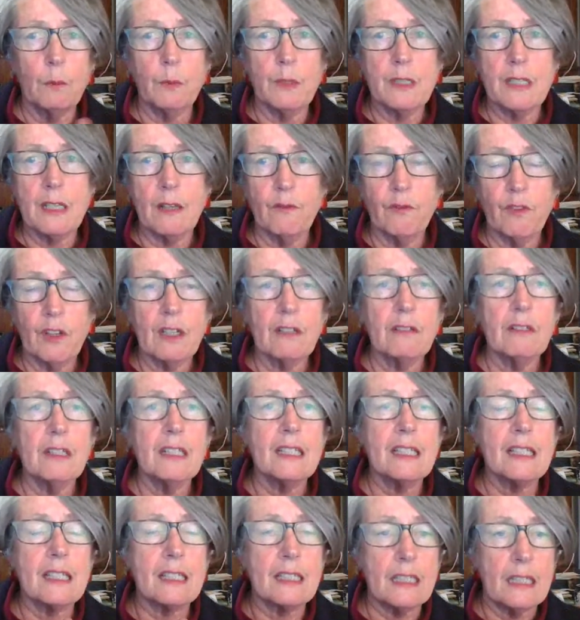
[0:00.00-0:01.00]
it was a
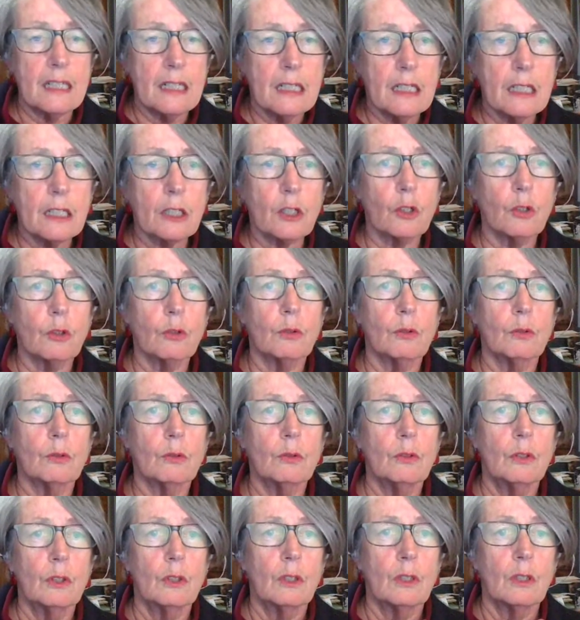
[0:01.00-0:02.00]
very
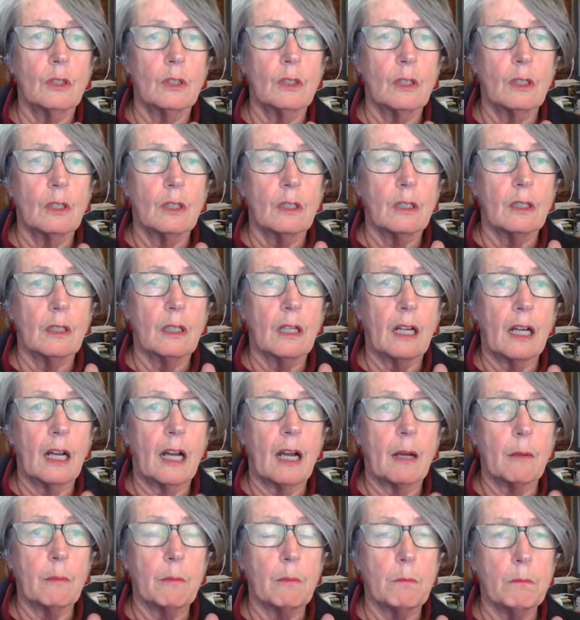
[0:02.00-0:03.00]
cynical
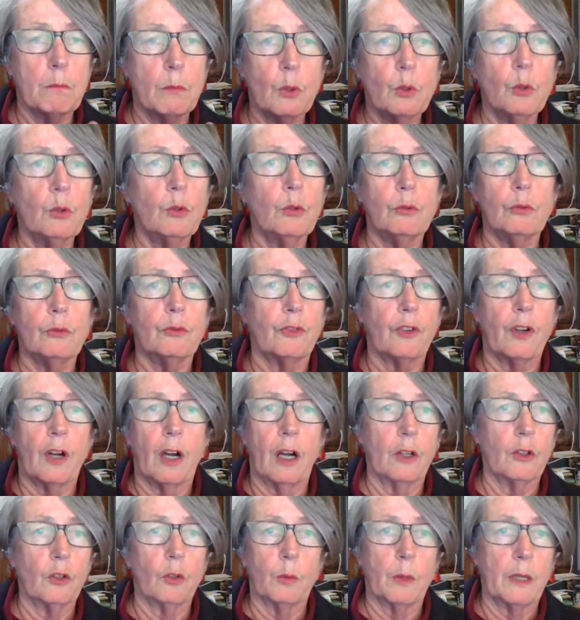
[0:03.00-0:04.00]
move,
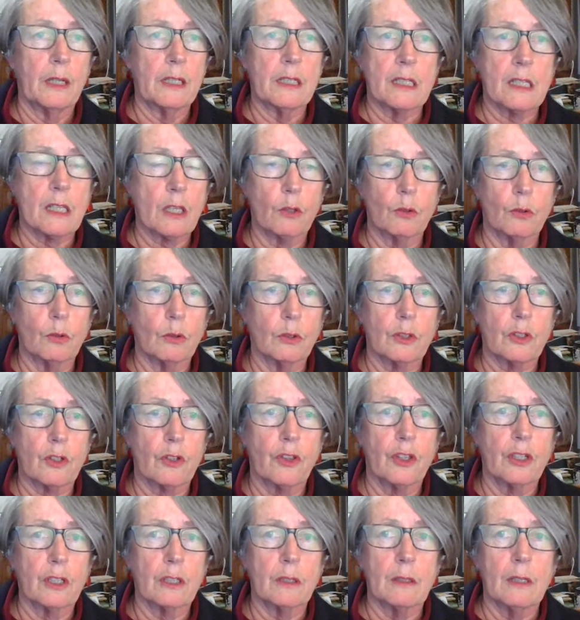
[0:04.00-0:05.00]
I always
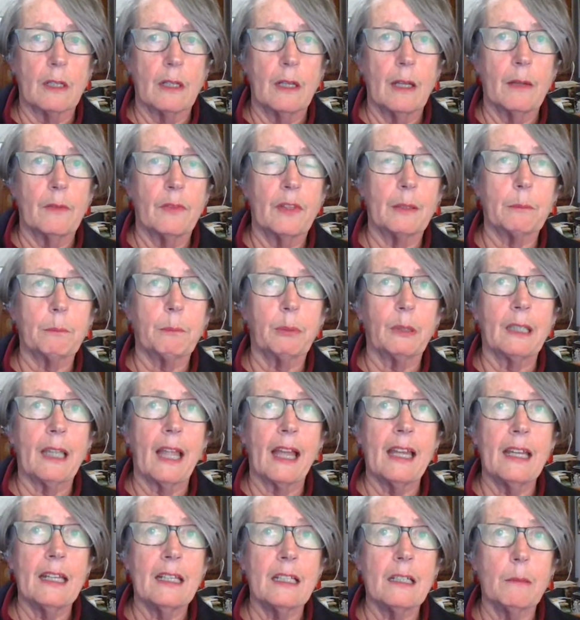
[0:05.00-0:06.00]
thought, that
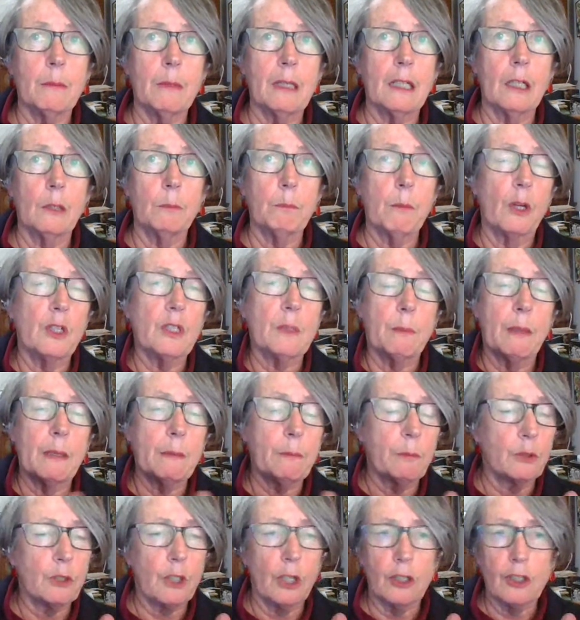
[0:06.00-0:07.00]
played, most
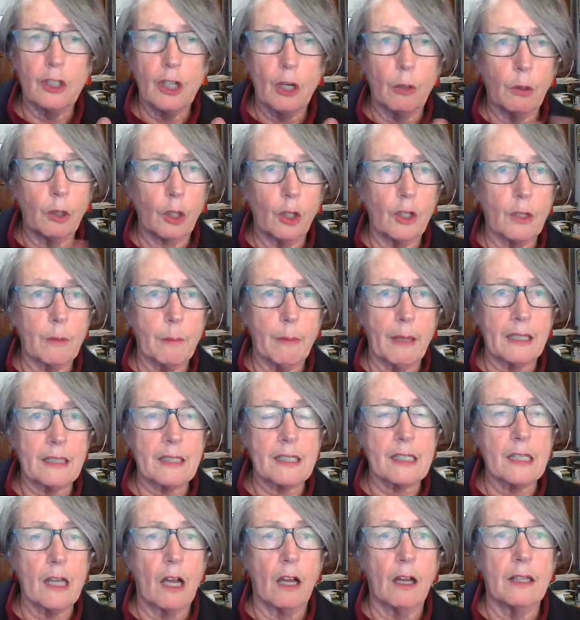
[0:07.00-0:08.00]
people don't know a lot
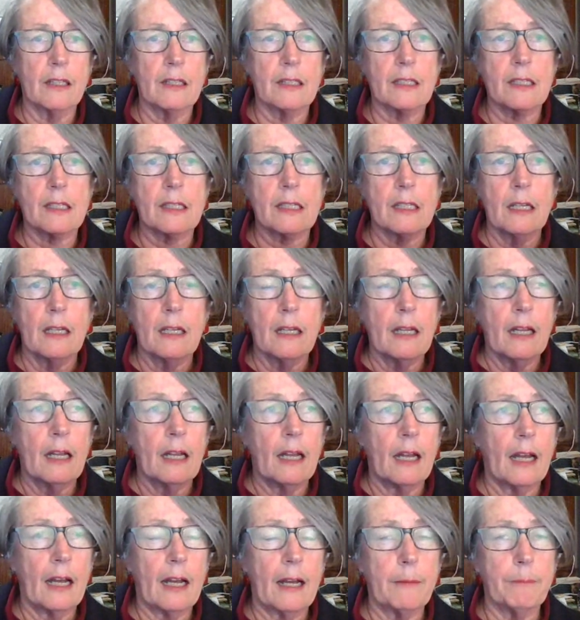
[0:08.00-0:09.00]
about science,
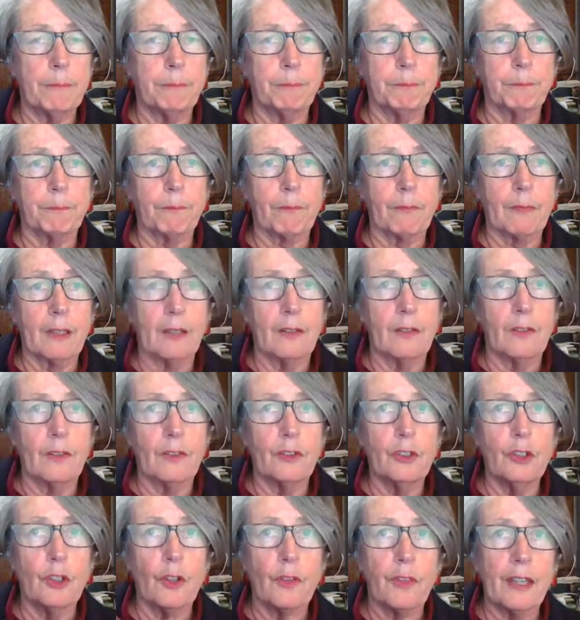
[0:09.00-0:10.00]
and
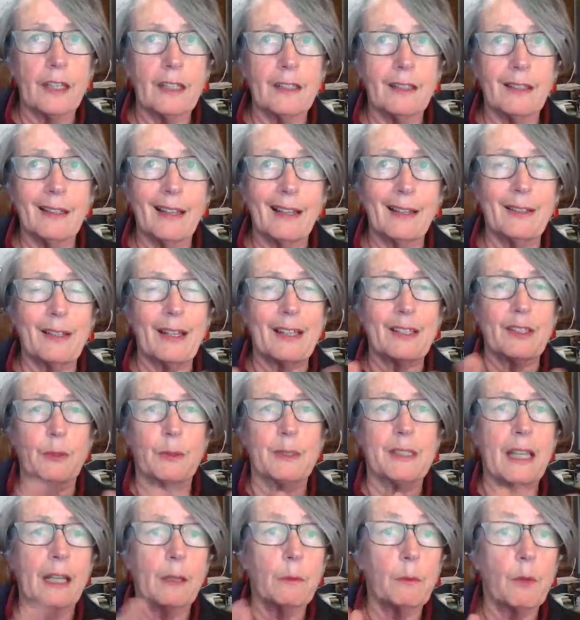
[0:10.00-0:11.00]
as
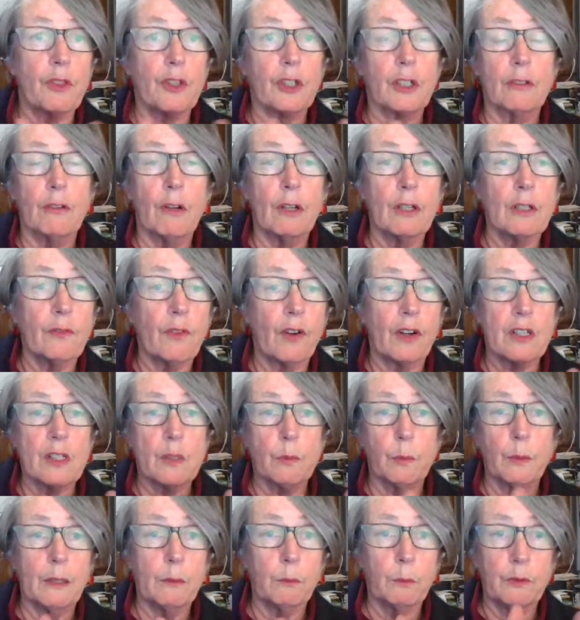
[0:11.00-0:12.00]
you're saying with the
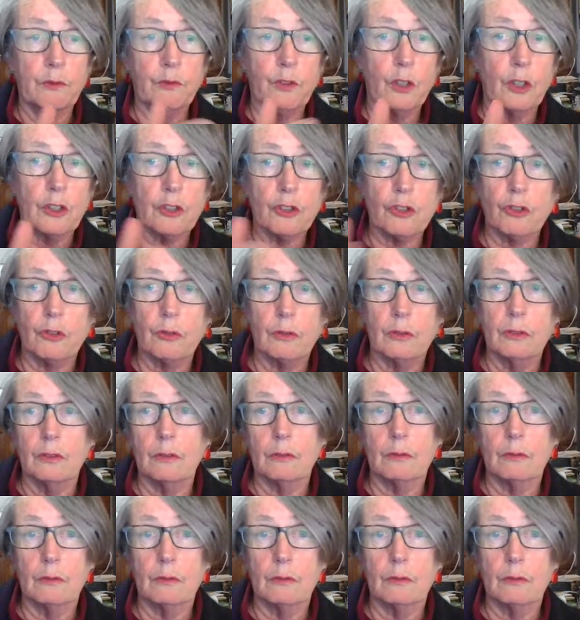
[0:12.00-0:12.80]
coronavirus, we've got to,